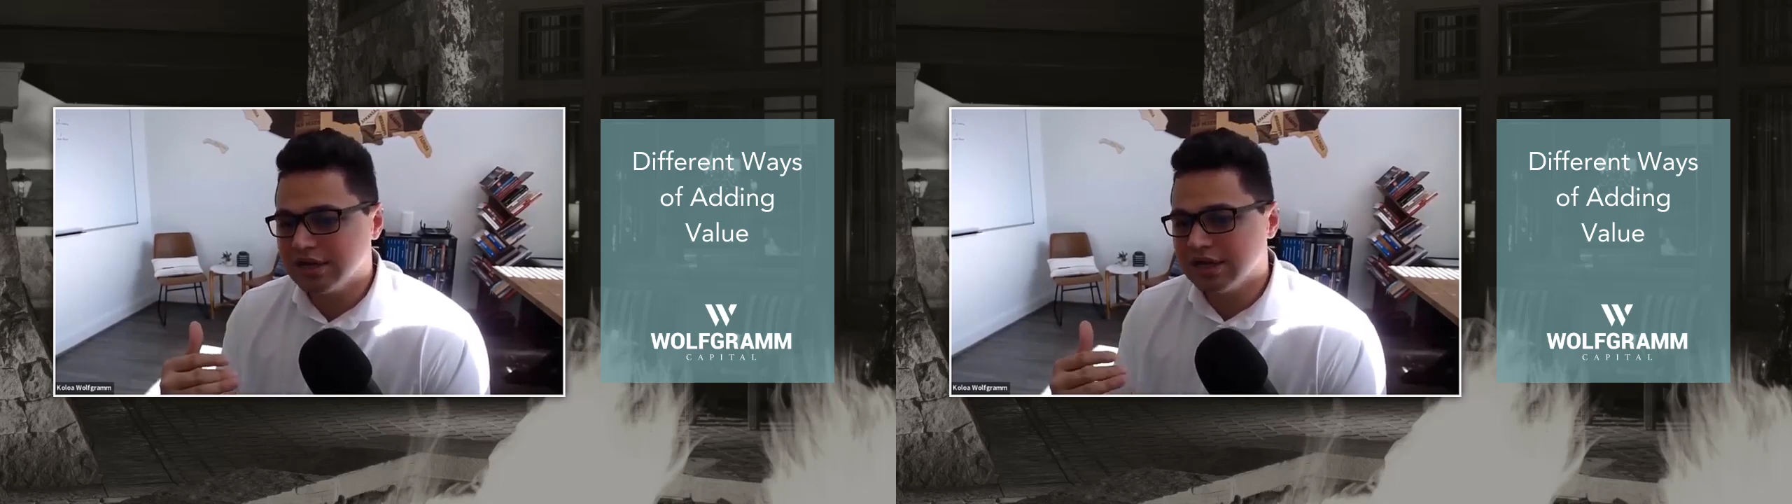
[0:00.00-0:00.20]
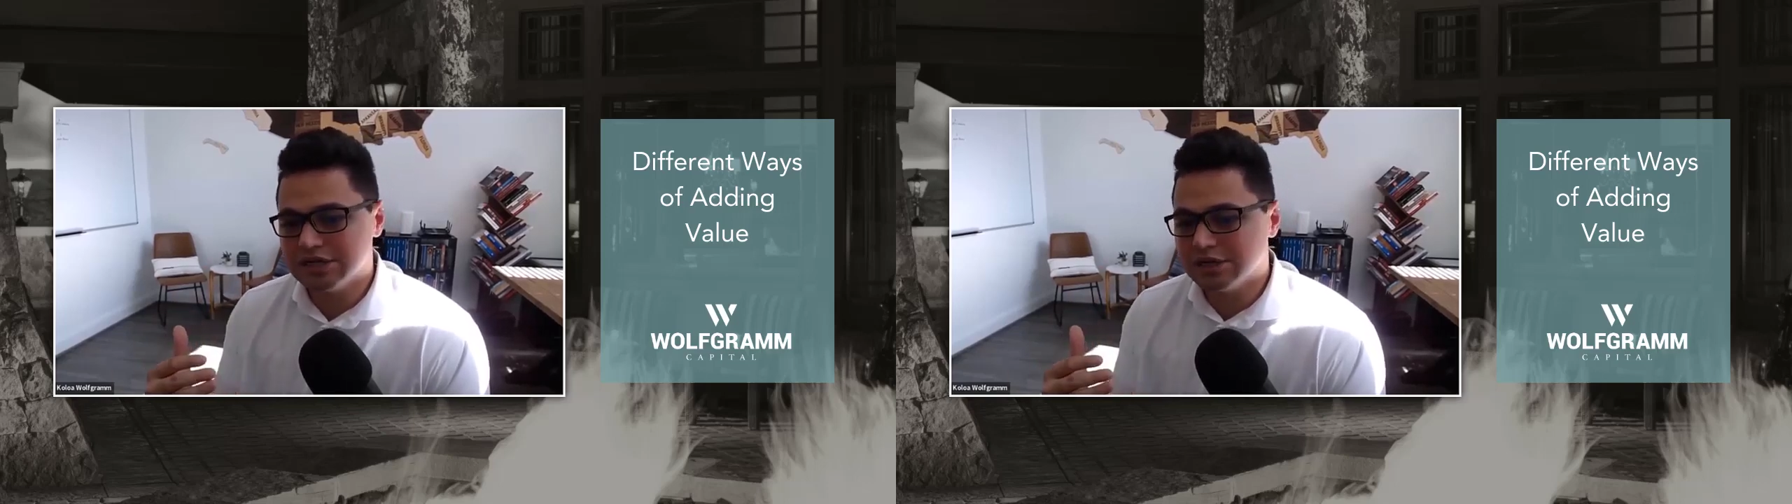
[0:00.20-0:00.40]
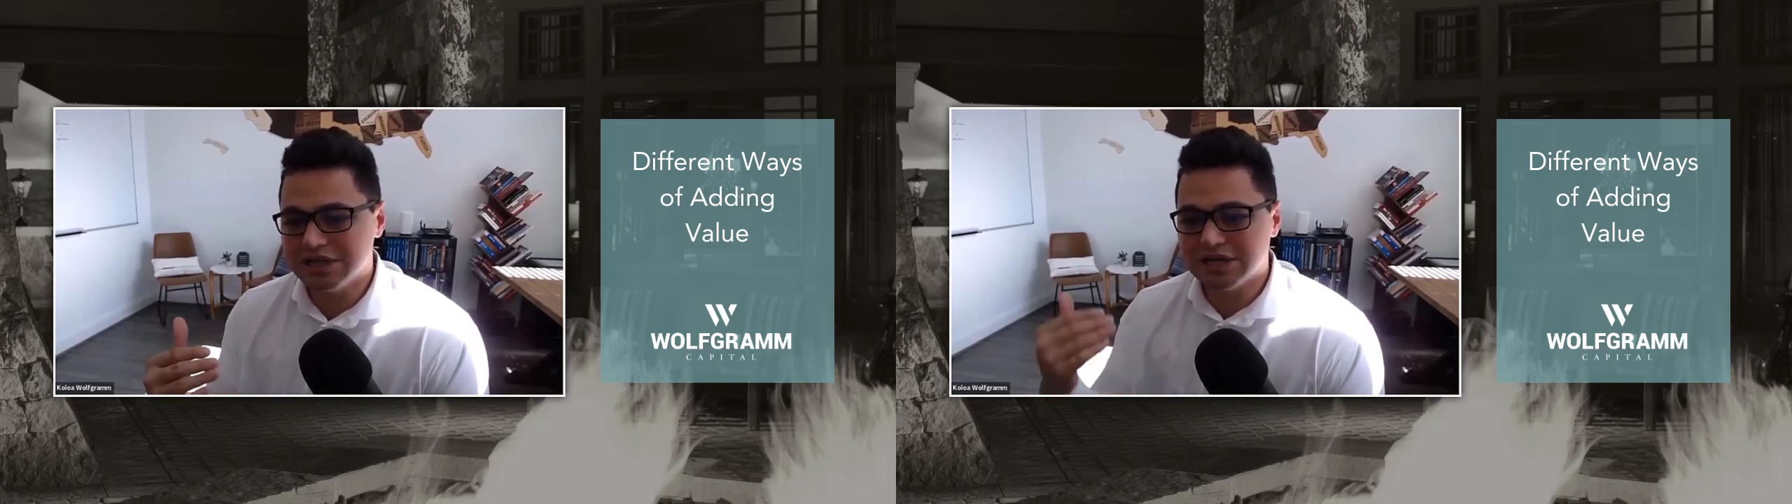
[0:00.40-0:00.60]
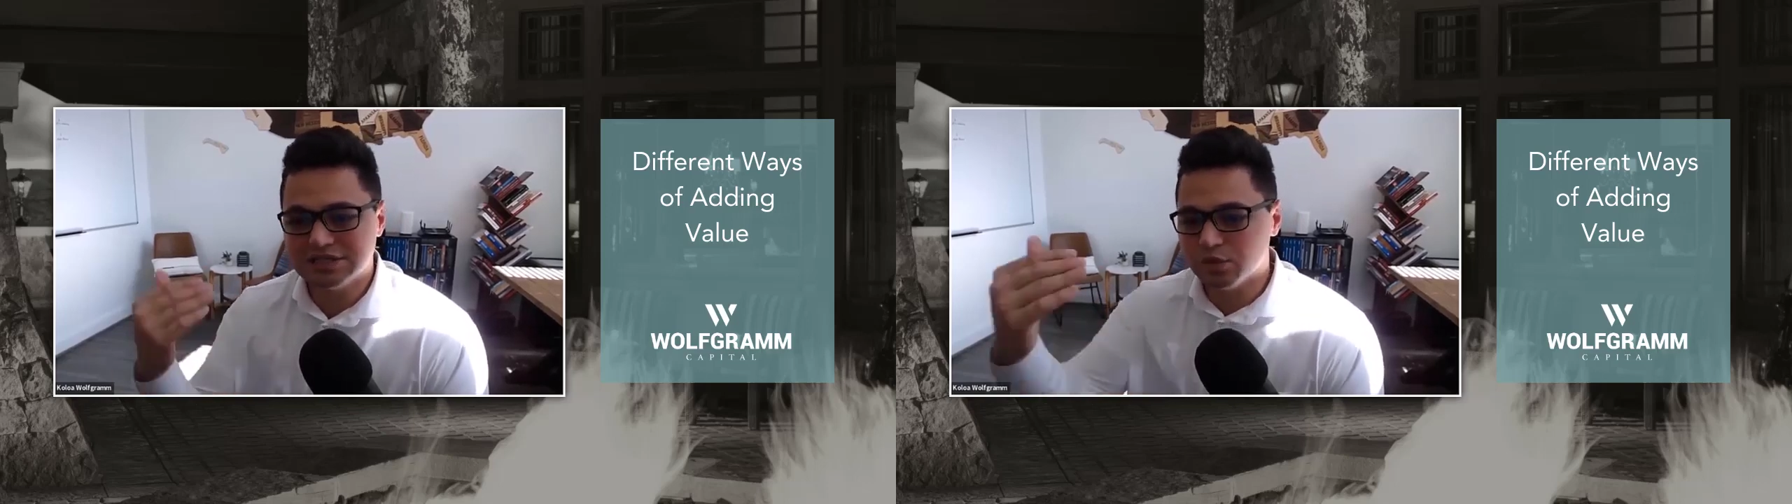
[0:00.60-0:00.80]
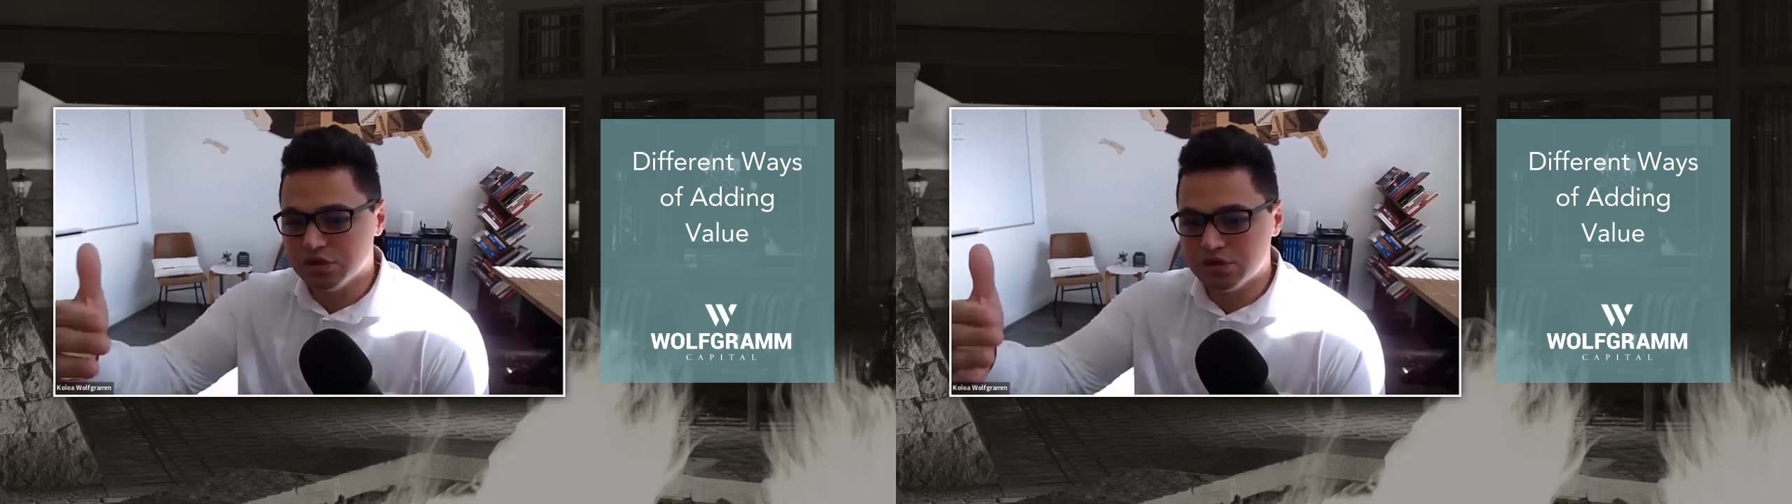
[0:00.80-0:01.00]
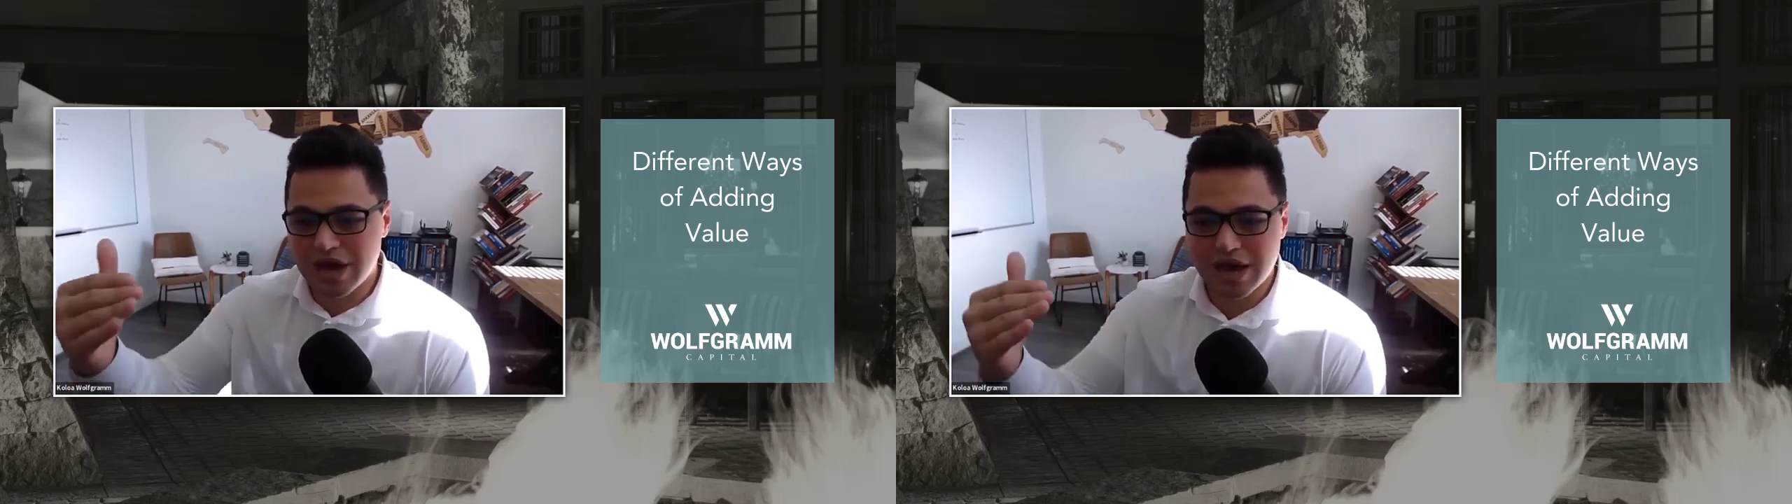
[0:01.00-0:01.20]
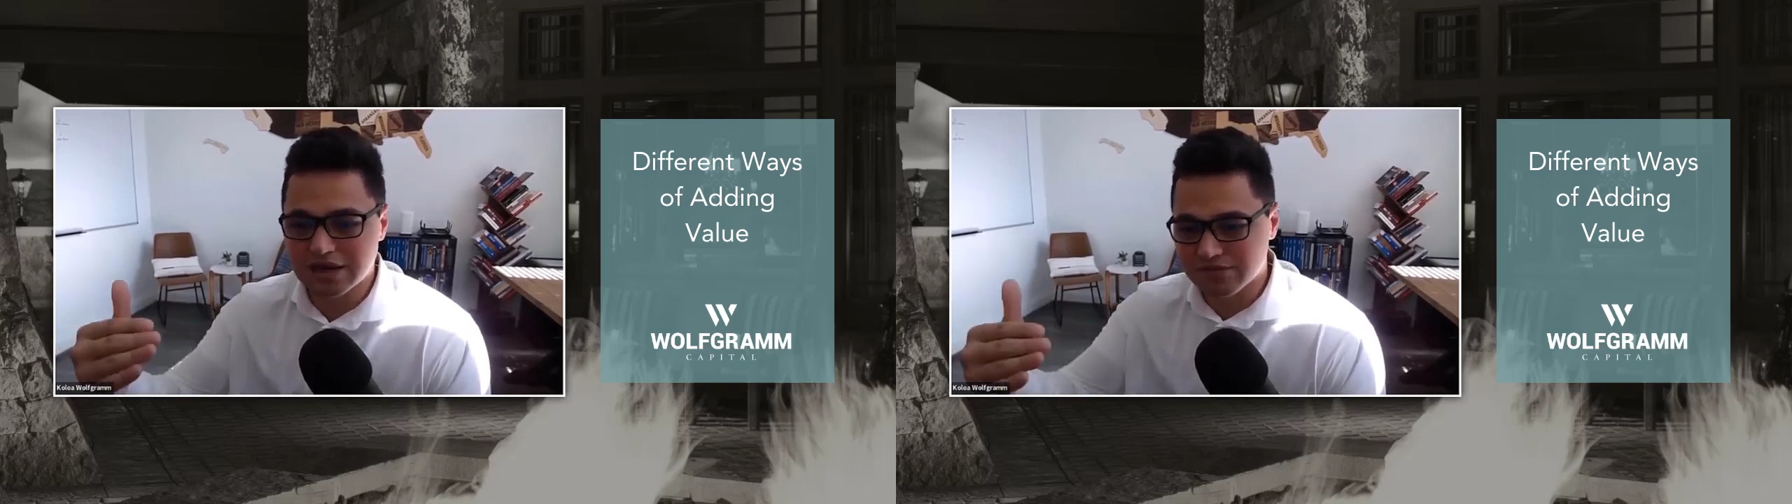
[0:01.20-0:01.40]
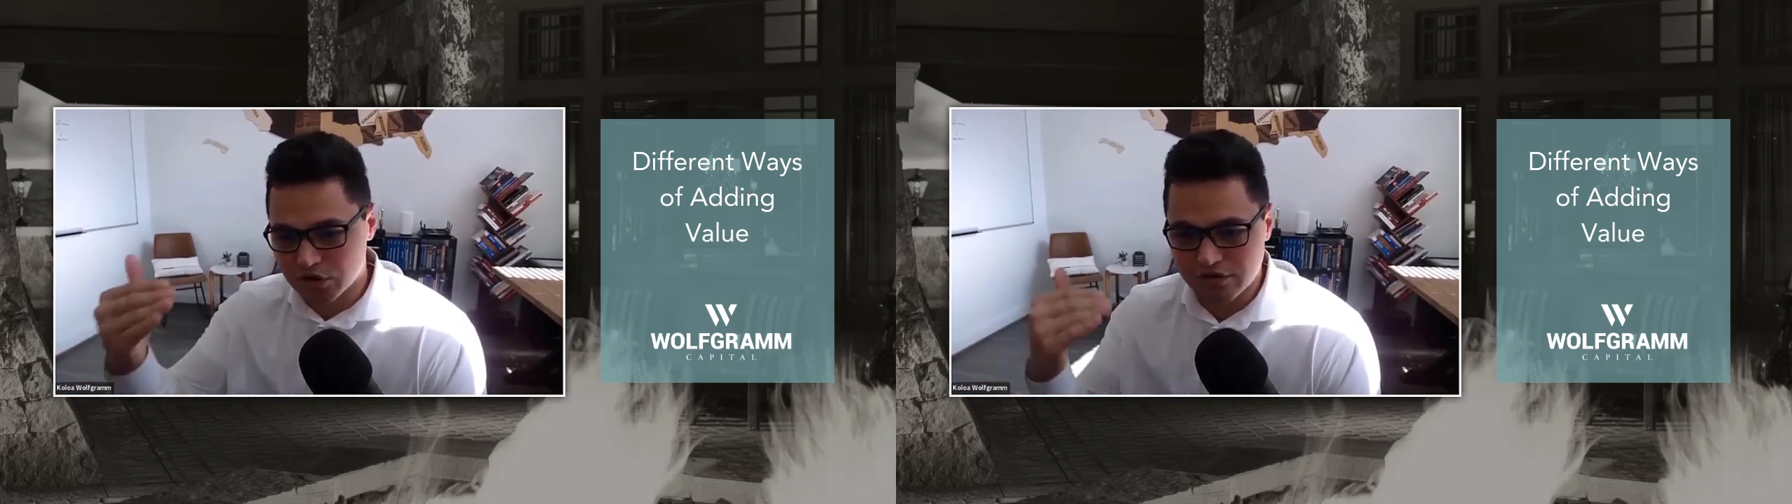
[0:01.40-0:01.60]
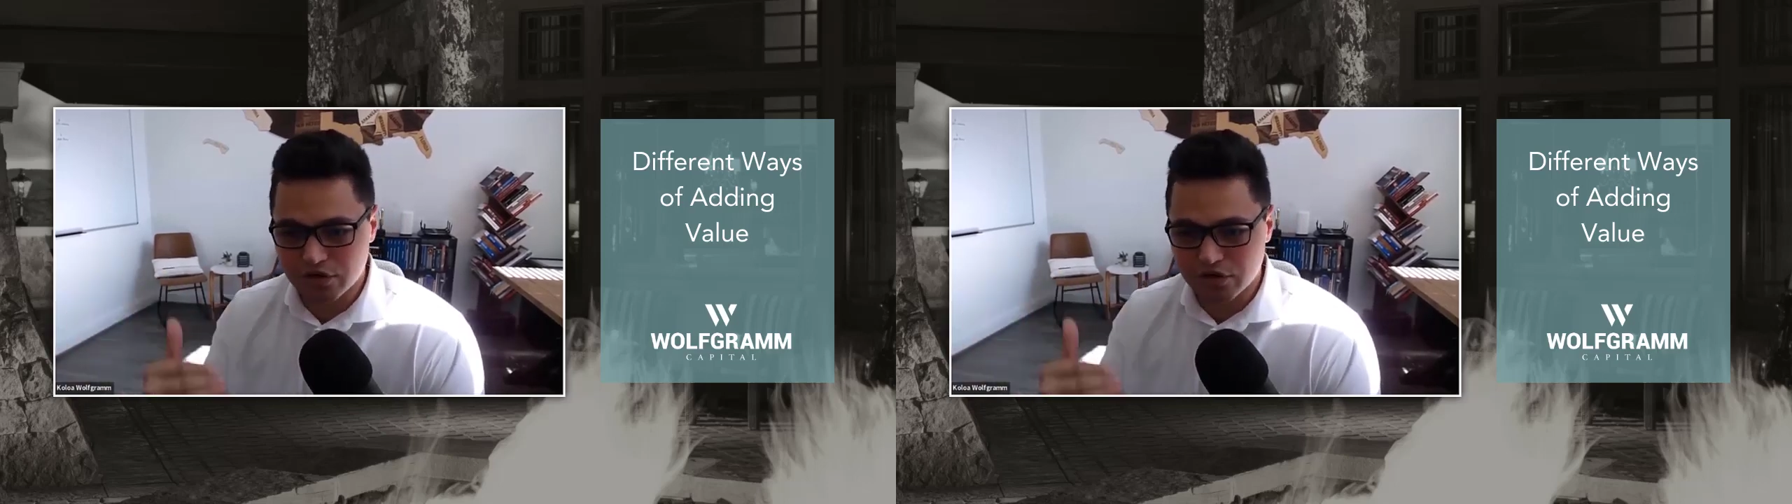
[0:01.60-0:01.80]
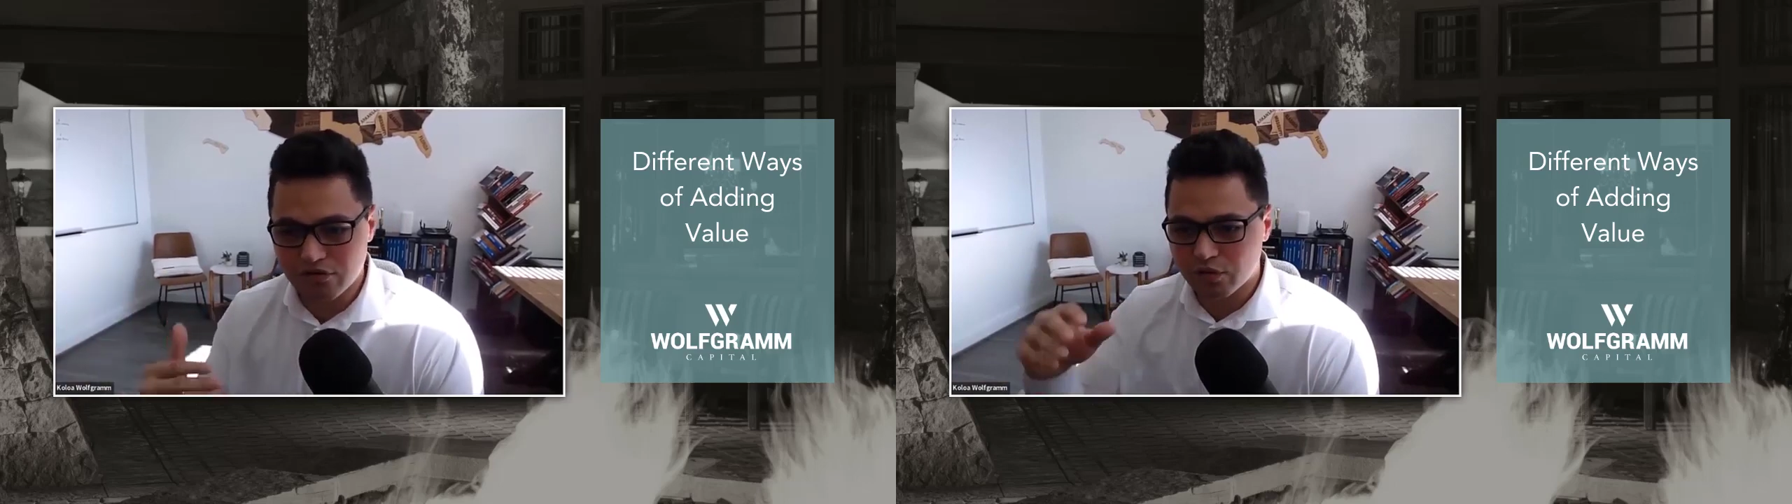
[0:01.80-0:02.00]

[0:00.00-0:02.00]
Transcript: is going to be less than what you had if you're going